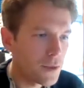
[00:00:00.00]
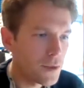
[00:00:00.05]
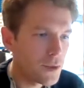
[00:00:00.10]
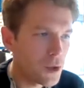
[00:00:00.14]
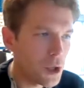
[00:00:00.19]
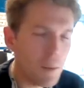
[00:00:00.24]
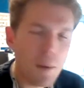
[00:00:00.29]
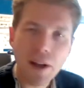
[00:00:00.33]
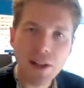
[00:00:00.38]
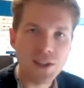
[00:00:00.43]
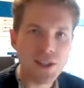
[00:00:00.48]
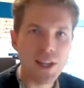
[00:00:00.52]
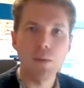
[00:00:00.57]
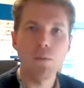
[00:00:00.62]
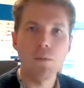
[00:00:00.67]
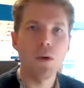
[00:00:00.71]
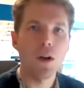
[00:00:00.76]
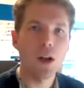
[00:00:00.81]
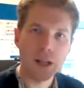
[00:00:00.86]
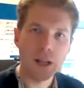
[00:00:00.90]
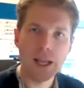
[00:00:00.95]
You might say,
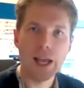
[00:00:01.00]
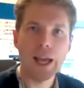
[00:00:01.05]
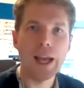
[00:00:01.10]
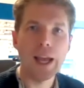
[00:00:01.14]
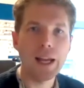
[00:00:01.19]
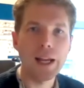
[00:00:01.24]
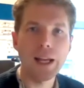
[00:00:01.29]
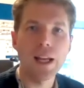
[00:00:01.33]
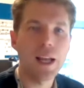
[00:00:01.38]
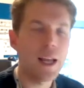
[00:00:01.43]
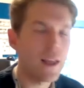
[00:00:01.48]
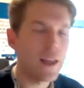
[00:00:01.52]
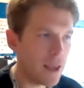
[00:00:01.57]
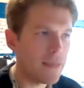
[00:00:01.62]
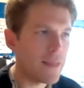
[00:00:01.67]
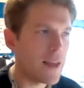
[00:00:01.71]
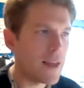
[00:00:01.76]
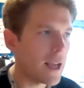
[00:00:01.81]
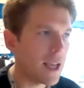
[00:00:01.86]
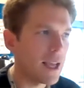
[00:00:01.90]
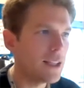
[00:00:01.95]
well, okay, in
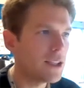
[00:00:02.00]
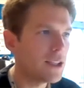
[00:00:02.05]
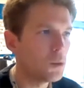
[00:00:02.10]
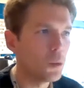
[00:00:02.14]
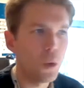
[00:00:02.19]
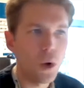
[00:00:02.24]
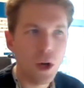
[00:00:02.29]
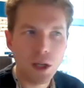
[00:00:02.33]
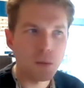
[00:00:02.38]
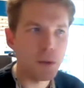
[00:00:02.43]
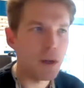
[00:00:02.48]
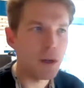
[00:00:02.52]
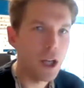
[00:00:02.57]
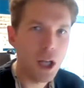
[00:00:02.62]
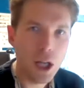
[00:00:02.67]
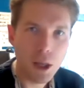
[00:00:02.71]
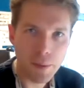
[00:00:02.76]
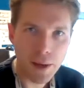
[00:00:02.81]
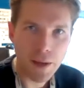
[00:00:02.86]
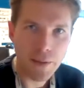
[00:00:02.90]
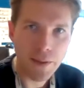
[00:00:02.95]
that case, why do we
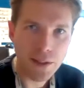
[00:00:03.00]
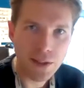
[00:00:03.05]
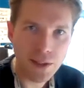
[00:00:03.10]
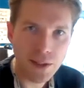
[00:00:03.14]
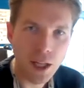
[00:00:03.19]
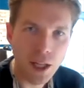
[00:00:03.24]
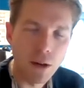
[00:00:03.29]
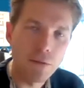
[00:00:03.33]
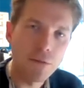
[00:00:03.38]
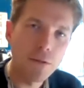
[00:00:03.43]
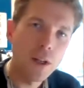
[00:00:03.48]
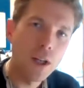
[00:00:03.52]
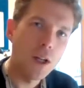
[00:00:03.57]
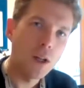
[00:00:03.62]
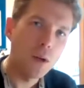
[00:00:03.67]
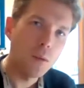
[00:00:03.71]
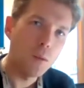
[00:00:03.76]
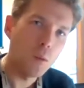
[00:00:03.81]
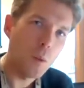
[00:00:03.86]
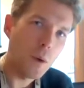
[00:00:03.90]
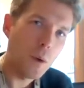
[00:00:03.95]
learn about this stuff?
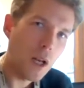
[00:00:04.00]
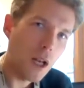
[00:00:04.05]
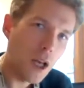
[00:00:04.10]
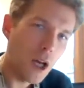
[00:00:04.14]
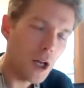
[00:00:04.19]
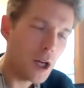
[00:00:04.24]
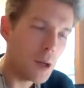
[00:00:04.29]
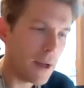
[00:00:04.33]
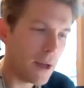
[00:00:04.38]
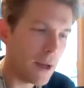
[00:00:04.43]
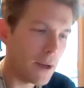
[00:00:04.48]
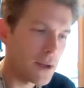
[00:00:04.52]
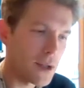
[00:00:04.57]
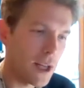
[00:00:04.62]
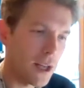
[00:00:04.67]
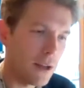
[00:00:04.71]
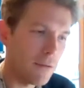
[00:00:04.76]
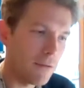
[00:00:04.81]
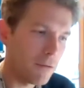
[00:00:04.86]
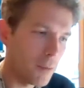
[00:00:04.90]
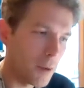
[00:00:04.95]
We learn about
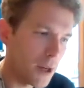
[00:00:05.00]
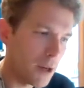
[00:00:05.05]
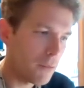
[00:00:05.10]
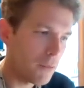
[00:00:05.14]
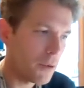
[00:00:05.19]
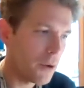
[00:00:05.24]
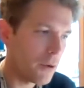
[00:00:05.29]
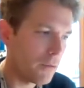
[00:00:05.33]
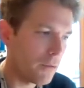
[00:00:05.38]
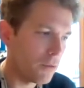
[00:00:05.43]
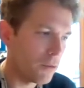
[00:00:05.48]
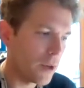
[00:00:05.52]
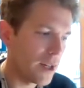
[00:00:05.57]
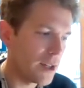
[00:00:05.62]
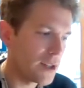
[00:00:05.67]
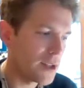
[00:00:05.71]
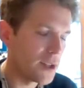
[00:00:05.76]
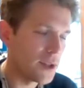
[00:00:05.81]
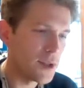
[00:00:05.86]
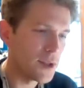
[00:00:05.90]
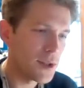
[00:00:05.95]
it from a number of different
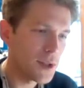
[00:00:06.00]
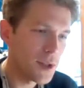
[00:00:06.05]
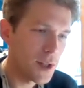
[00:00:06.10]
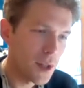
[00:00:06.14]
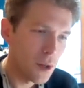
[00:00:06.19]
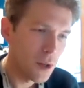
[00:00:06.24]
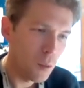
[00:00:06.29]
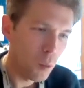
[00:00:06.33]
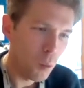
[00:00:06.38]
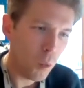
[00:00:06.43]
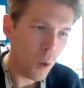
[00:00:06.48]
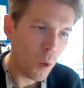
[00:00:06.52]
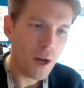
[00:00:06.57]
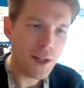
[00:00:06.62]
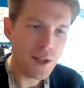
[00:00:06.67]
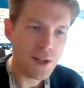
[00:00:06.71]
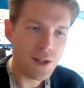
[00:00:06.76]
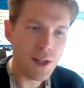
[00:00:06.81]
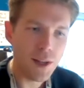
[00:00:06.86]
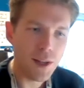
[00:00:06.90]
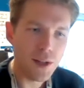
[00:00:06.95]
reasons. One
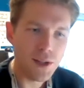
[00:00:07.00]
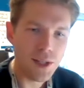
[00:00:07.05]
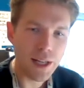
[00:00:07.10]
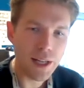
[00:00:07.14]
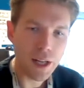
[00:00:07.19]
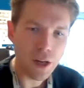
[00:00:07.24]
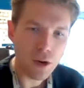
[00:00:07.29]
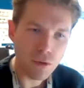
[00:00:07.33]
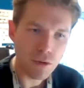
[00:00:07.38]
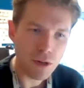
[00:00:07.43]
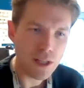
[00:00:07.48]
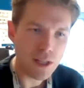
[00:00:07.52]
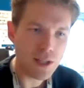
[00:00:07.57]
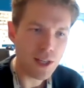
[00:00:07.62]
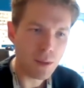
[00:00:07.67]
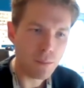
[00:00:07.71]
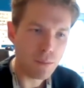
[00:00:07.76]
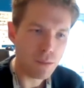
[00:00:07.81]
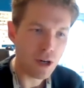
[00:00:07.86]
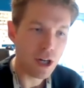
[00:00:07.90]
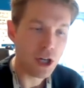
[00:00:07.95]
is that there's an
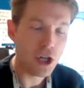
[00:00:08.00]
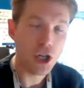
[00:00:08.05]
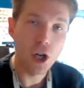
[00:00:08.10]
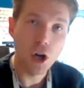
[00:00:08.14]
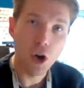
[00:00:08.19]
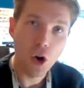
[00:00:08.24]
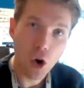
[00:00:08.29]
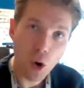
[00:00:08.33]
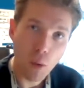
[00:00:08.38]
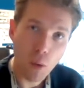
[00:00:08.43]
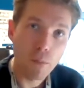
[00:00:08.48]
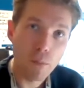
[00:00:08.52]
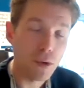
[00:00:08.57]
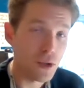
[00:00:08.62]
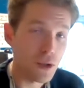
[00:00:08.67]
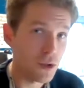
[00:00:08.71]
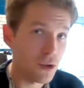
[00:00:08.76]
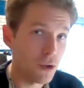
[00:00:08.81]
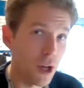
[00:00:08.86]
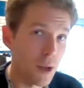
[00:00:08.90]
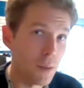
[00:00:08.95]
increasing pressure on
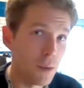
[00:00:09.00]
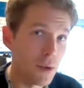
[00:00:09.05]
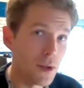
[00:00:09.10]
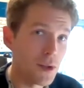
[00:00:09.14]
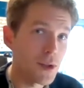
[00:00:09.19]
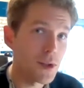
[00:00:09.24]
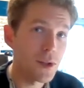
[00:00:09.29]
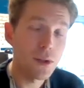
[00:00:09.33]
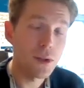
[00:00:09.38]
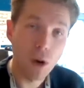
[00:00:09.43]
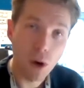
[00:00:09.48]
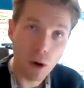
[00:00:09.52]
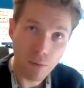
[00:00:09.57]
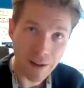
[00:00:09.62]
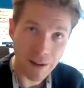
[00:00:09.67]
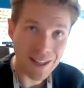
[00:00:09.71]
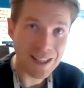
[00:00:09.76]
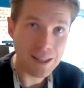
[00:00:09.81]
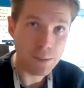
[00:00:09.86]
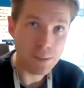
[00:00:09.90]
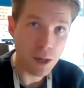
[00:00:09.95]
prescribers of
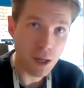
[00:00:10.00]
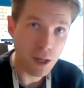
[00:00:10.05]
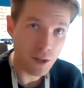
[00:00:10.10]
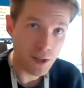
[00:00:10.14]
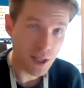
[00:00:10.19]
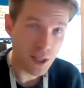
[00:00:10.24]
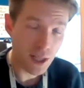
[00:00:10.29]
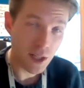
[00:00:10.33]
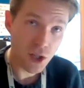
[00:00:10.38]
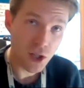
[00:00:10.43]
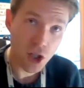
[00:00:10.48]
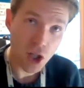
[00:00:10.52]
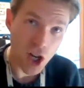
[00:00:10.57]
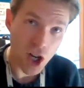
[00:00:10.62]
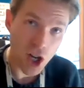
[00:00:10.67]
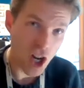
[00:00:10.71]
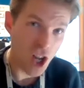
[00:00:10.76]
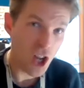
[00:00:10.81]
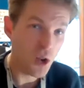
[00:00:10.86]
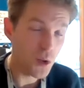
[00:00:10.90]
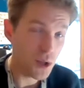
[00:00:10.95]
antibiotics to
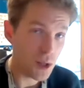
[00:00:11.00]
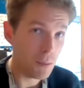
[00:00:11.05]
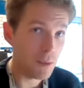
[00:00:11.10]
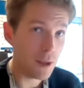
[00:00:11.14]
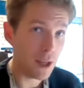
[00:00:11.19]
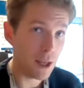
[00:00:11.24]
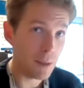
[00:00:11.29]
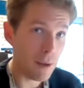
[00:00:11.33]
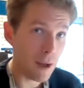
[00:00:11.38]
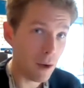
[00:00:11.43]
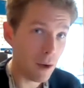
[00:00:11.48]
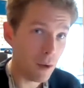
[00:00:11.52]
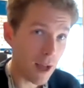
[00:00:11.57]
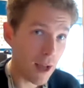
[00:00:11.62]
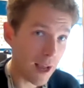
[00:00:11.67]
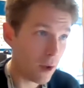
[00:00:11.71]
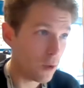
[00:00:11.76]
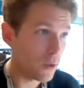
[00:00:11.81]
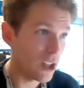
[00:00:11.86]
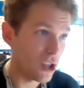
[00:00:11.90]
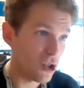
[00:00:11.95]
know something about
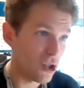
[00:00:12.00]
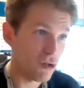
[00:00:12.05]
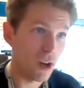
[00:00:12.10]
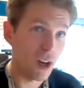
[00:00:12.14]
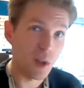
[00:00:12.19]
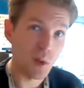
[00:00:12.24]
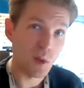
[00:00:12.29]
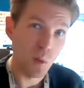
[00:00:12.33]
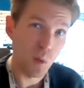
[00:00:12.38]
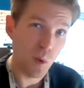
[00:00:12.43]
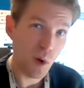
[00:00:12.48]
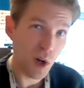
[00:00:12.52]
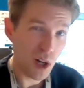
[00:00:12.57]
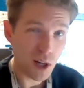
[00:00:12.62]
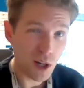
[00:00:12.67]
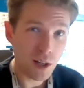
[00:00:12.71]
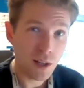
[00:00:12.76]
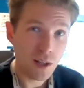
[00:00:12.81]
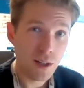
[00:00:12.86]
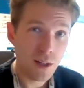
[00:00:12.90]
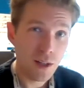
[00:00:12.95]
how these drugs work.